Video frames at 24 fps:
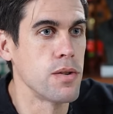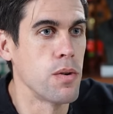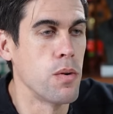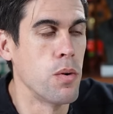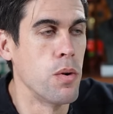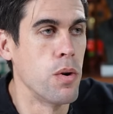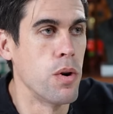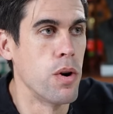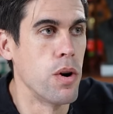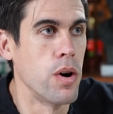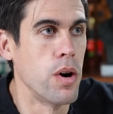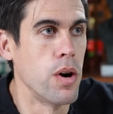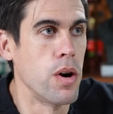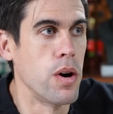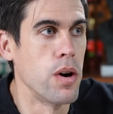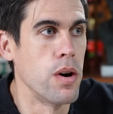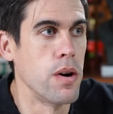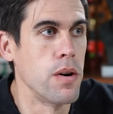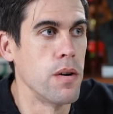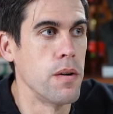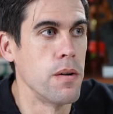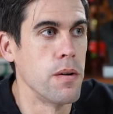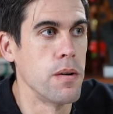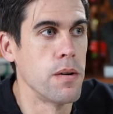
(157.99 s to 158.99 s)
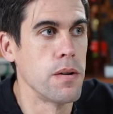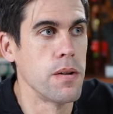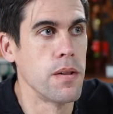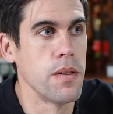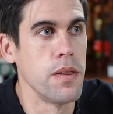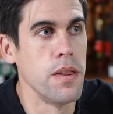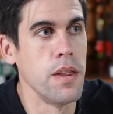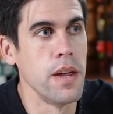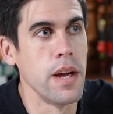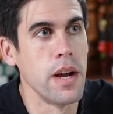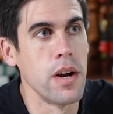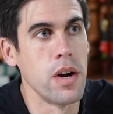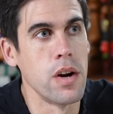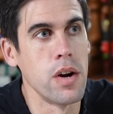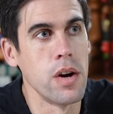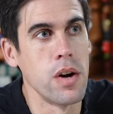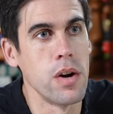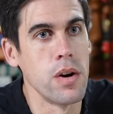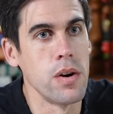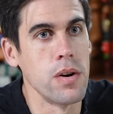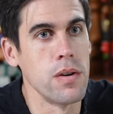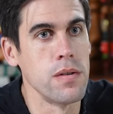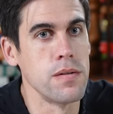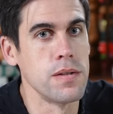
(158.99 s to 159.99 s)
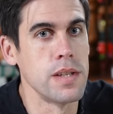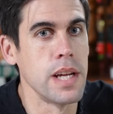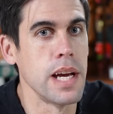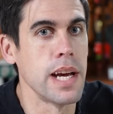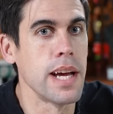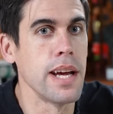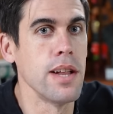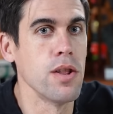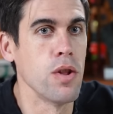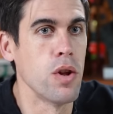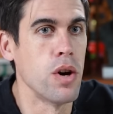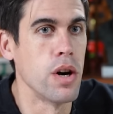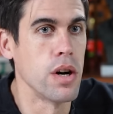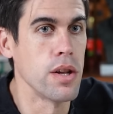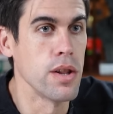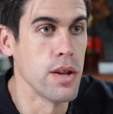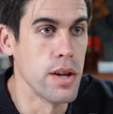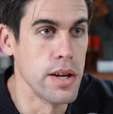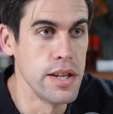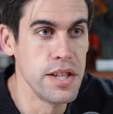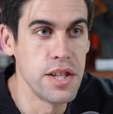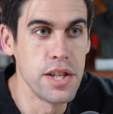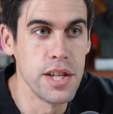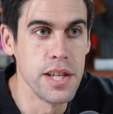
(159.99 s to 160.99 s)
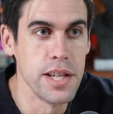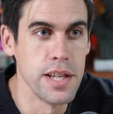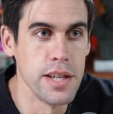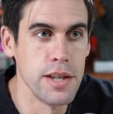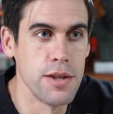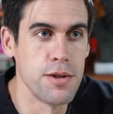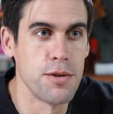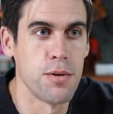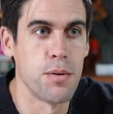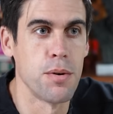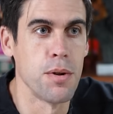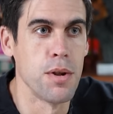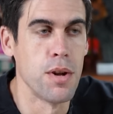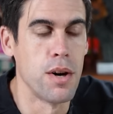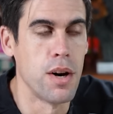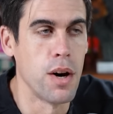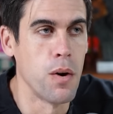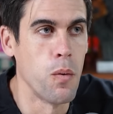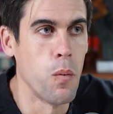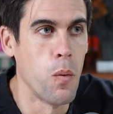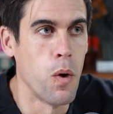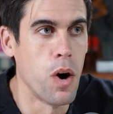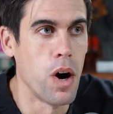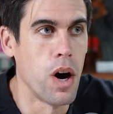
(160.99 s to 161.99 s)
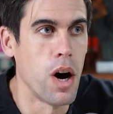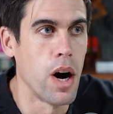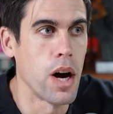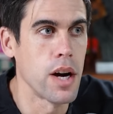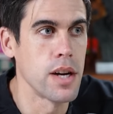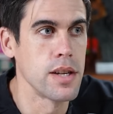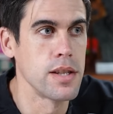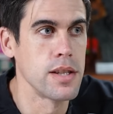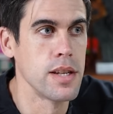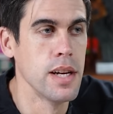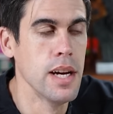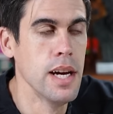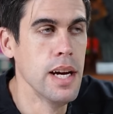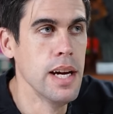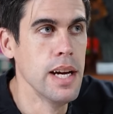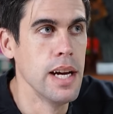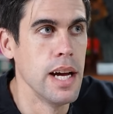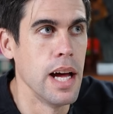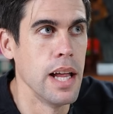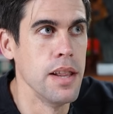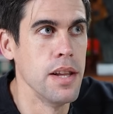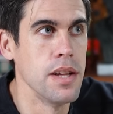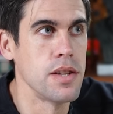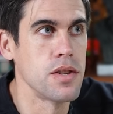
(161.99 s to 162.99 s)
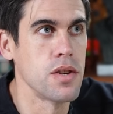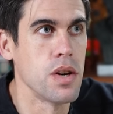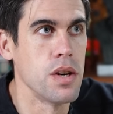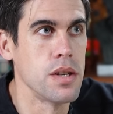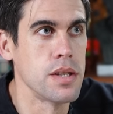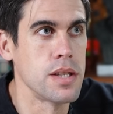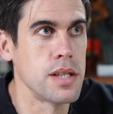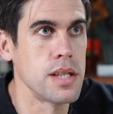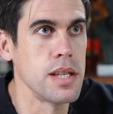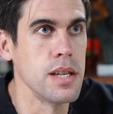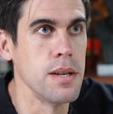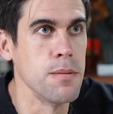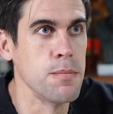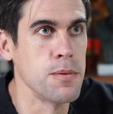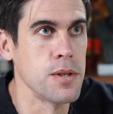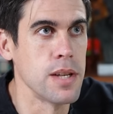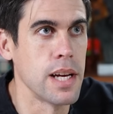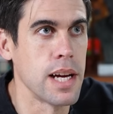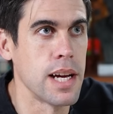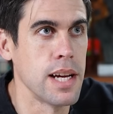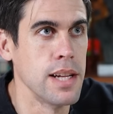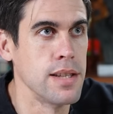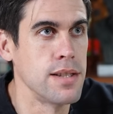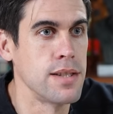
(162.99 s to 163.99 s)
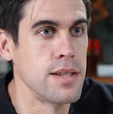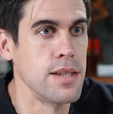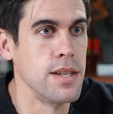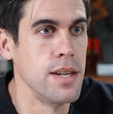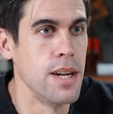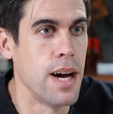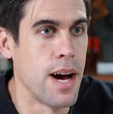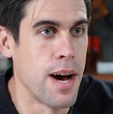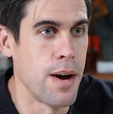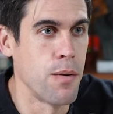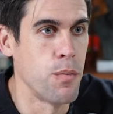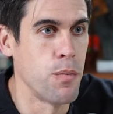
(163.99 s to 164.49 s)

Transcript: or they're taking long lunches or long walks and this all seems like it's not